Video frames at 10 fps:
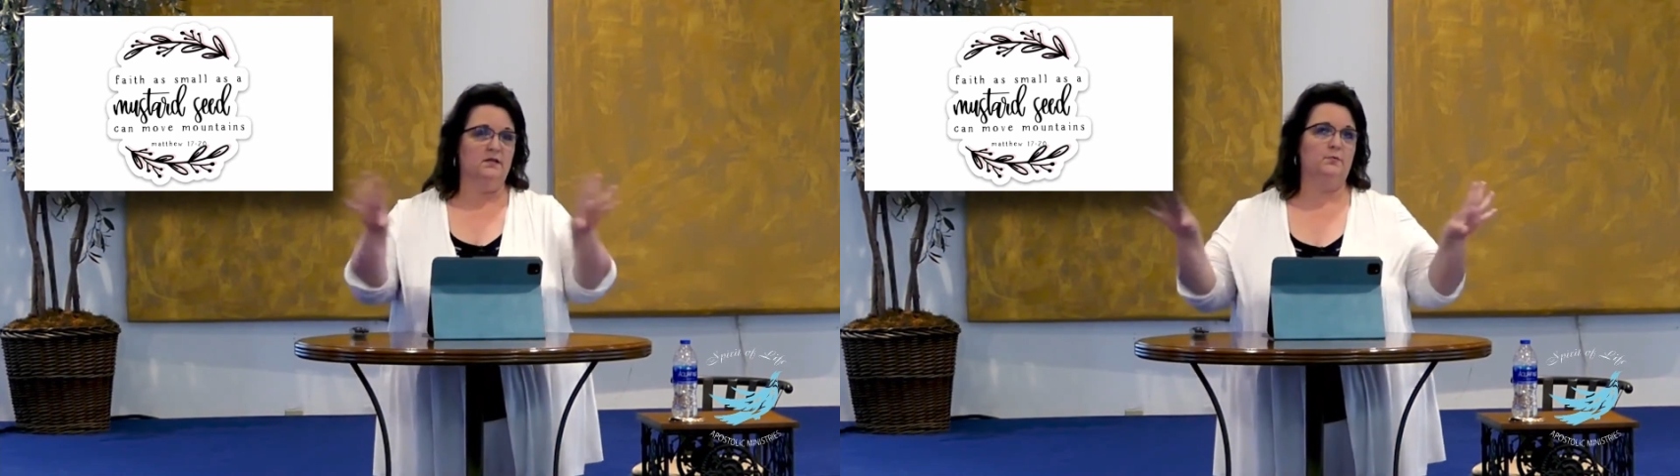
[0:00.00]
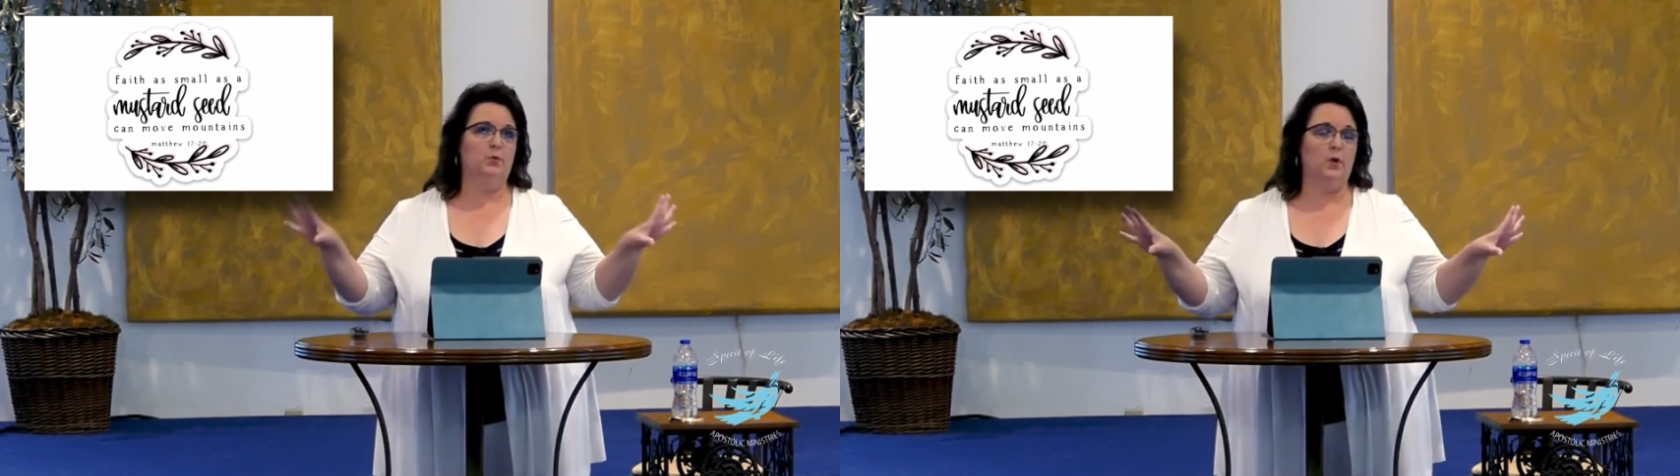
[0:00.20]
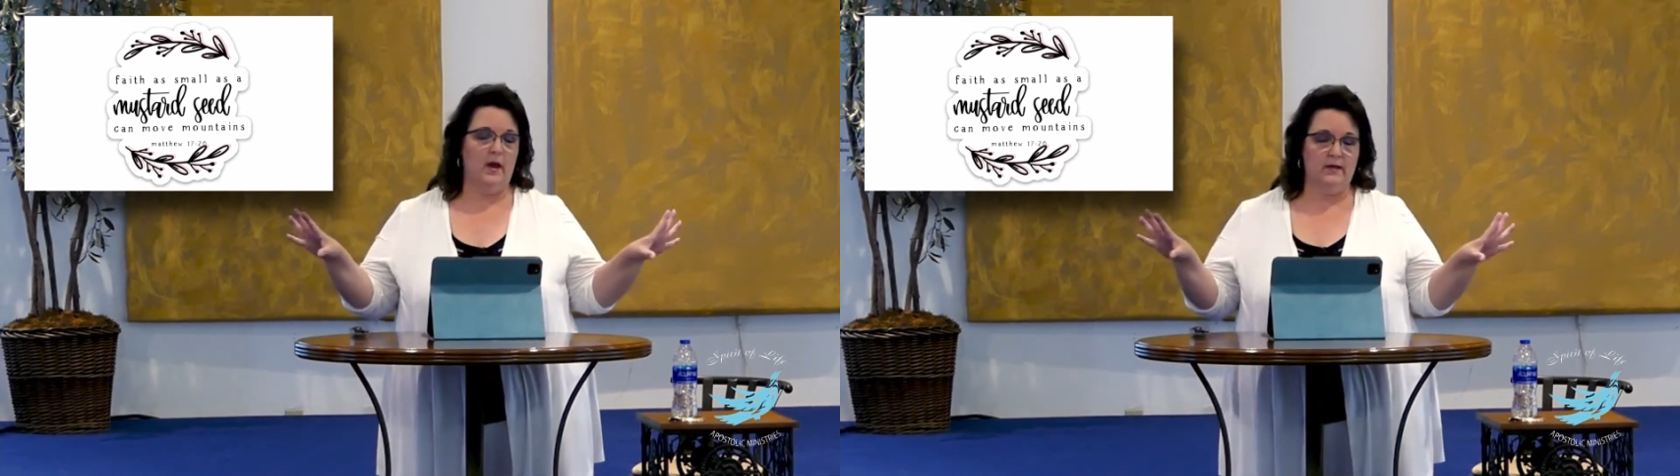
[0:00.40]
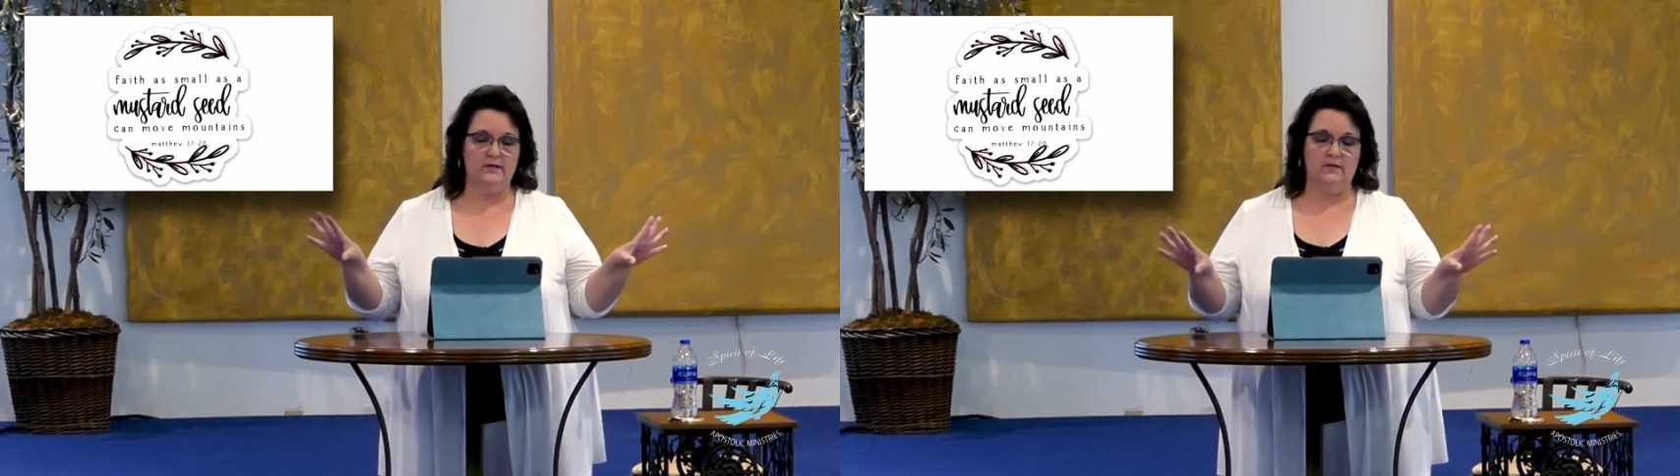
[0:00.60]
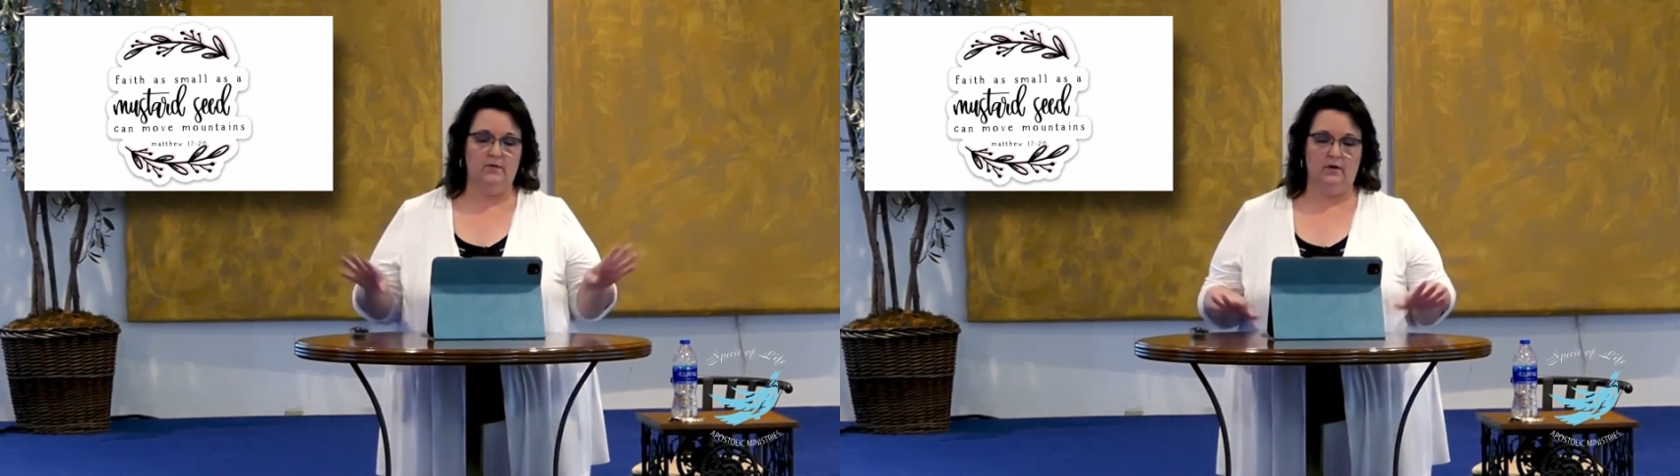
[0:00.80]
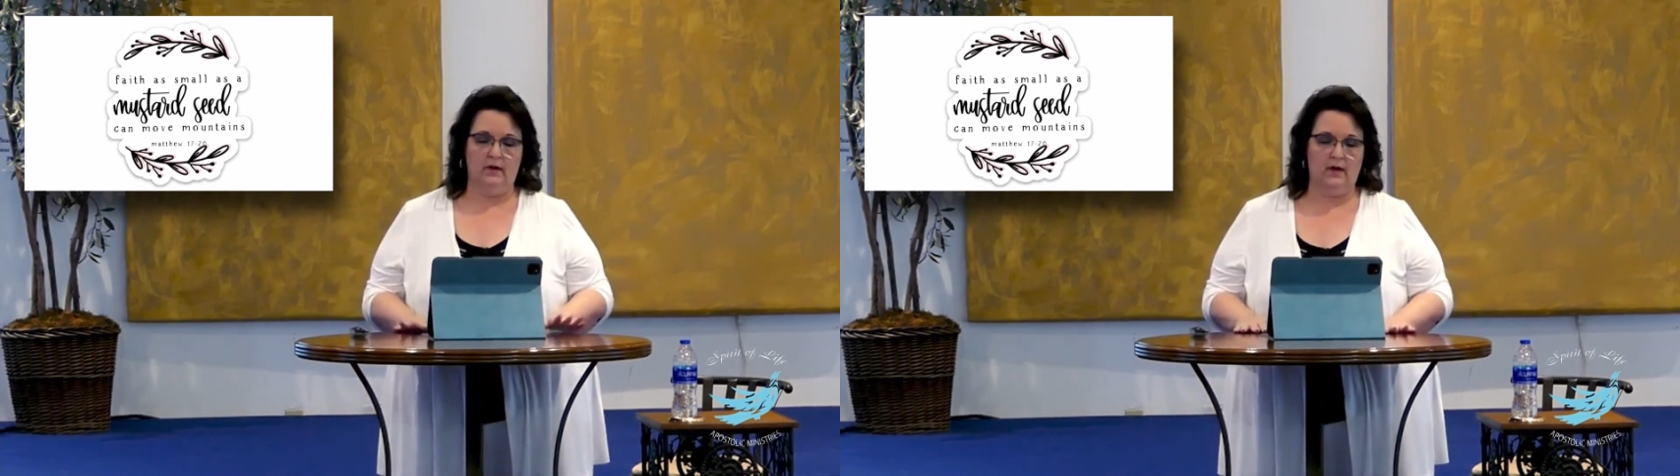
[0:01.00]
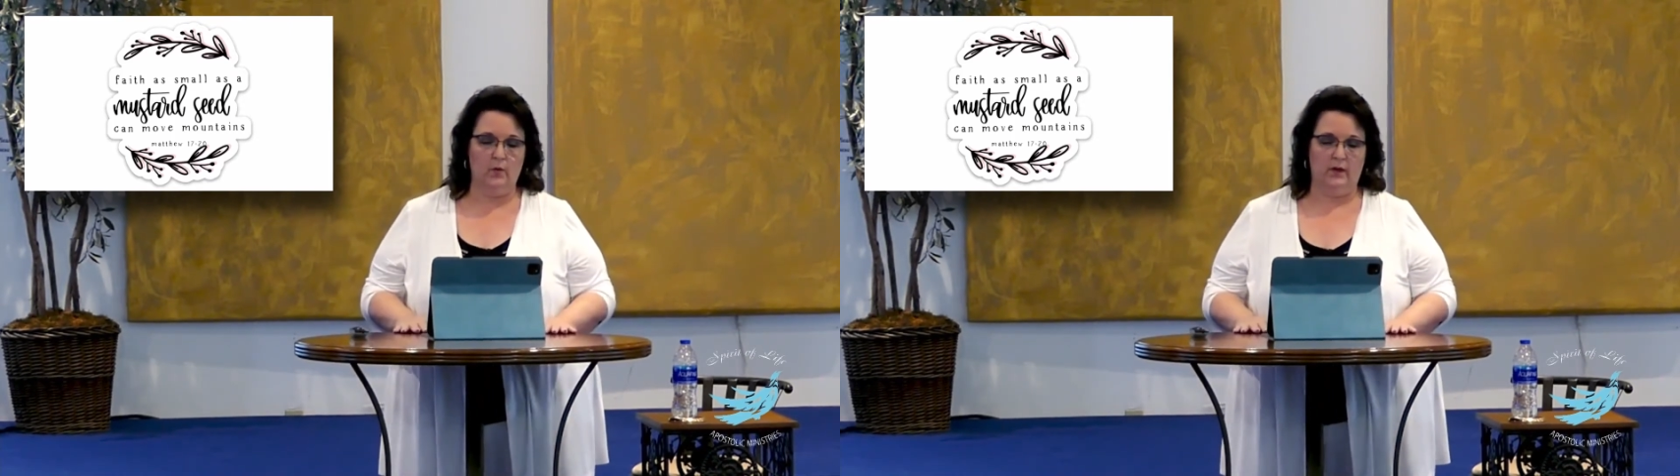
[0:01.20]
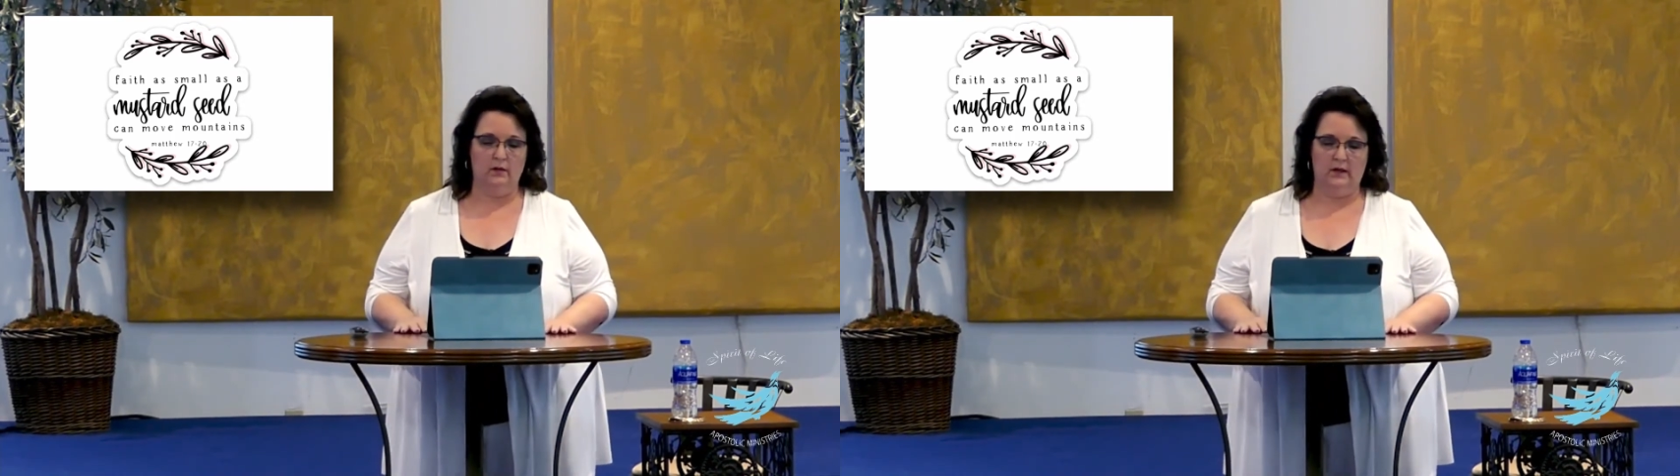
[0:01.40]
spreads very
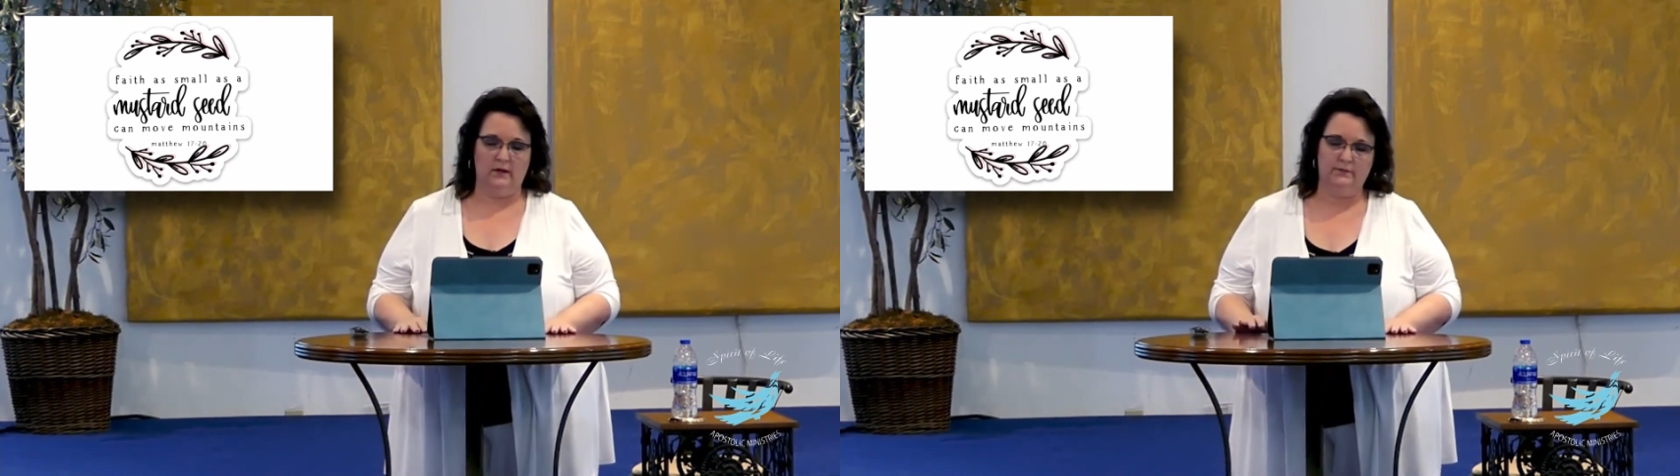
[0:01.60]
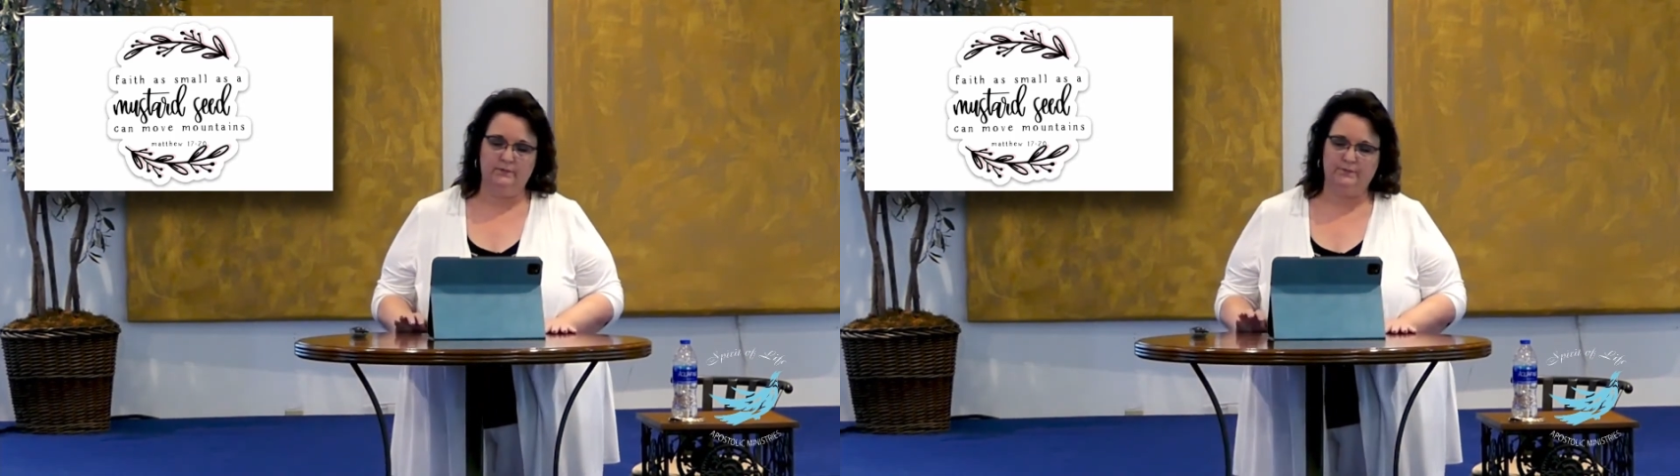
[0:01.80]
quickly.